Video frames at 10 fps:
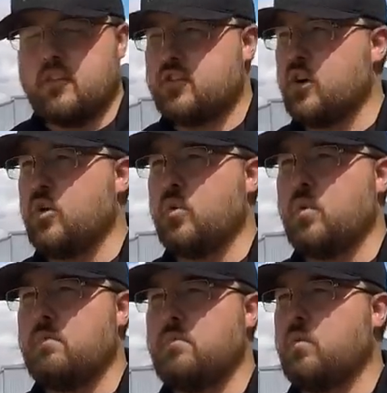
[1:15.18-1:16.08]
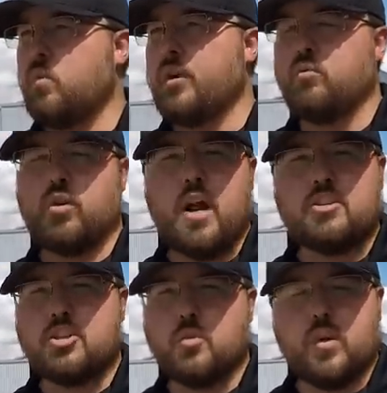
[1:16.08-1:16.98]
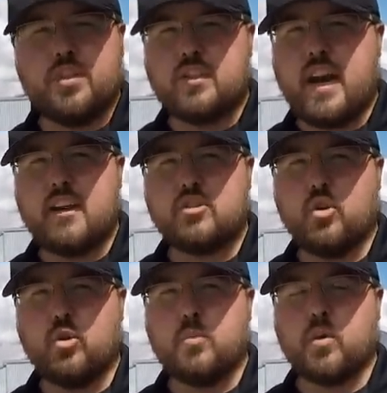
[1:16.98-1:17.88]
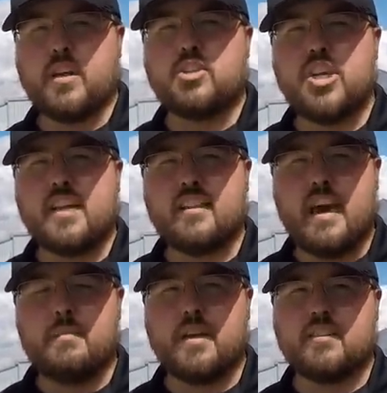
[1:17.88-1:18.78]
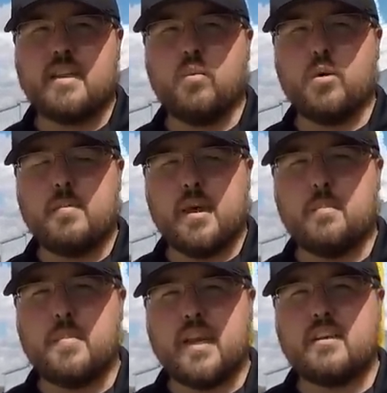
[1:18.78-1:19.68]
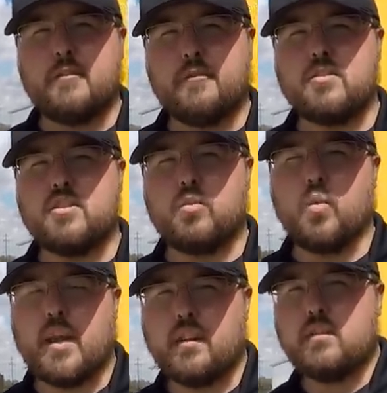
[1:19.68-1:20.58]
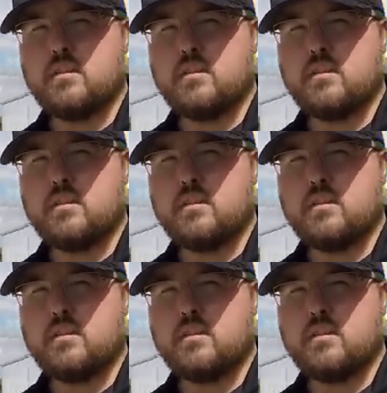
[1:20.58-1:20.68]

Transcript: so we're not sure what the tires hold. We're going to check that because that will make a big difference in weight.